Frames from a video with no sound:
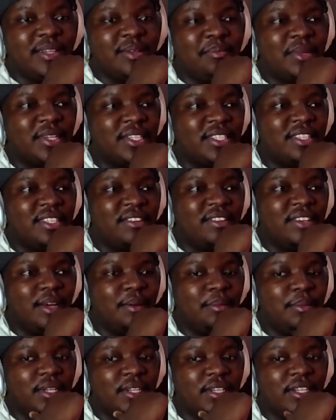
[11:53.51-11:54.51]
Must have
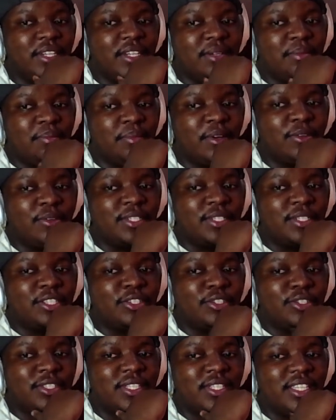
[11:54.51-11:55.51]
not been good. But it was
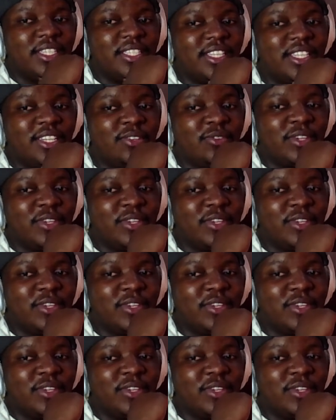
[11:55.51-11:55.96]
interesting seeing